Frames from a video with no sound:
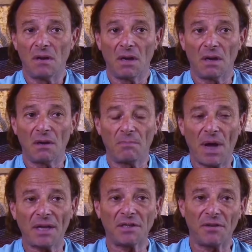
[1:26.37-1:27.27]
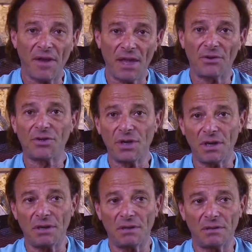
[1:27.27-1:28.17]
uh, positive
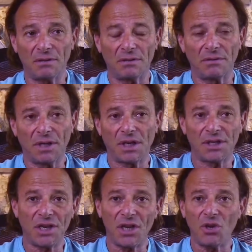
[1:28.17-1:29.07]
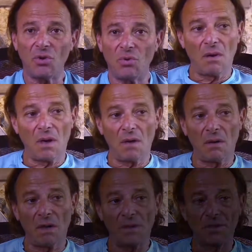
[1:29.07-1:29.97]
energy to continue in